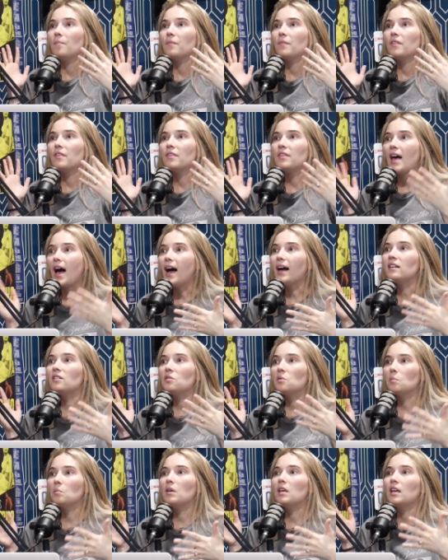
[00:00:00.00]
That
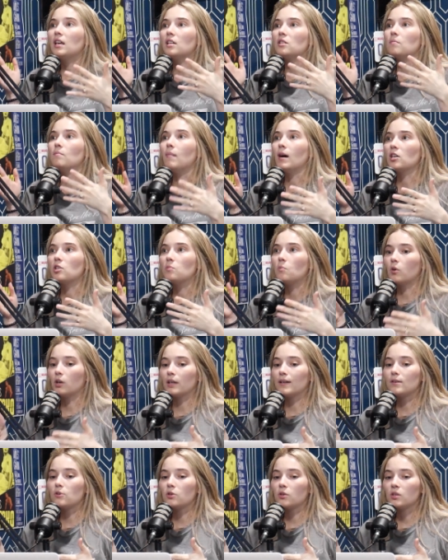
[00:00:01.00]
to me is much more
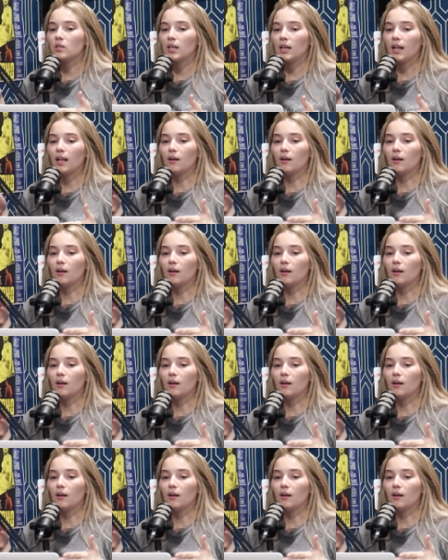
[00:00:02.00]
interesting.